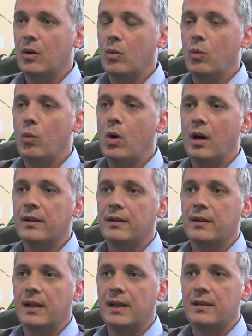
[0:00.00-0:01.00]

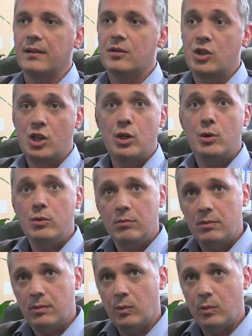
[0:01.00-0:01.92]
1 in 2